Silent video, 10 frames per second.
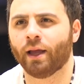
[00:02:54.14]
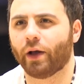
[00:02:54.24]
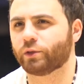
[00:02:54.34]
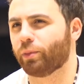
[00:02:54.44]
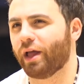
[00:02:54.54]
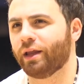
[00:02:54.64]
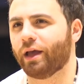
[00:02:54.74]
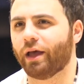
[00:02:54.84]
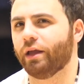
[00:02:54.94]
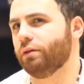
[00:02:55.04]
was planning
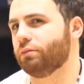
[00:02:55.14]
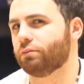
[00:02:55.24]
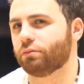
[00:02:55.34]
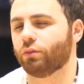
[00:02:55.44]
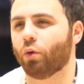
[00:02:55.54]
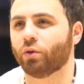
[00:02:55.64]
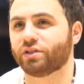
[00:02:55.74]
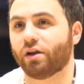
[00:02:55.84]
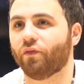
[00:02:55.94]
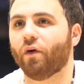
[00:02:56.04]
ahead, almost
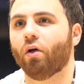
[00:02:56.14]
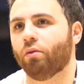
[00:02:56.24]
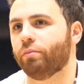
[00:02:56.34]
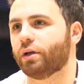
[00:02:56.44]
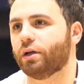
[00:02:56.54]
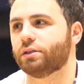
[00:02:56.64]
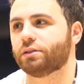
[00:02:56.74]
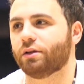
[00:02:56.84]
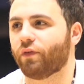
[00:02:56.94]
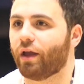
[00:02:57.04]
at a fault,
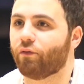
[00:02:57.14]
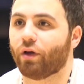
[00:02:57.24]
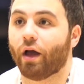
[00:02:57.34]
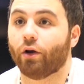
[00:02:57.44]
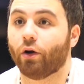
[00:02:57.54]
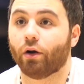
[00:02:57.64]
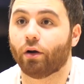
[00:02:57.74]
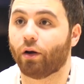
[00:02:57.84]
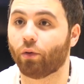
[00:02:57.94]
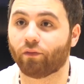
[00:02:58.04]
because if I would have gotten hurt
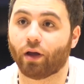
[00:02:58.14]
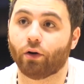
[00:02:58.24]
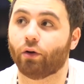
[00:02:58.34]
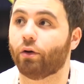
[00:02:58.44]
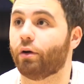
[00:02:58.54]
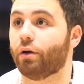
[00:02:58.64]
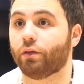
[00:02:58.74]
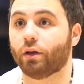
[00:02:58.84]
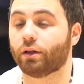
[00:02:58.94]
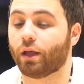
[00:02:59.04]
or
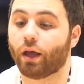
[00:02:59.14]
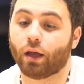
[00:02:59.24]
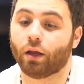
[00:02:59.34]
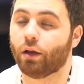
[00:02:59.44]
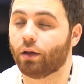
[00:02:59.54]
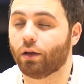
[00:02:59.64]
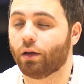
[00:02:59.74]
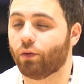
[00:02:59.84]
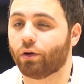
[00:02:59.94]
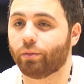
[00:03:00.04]
anything like that,
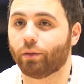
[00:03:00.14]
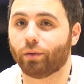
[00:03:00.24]
it would have been a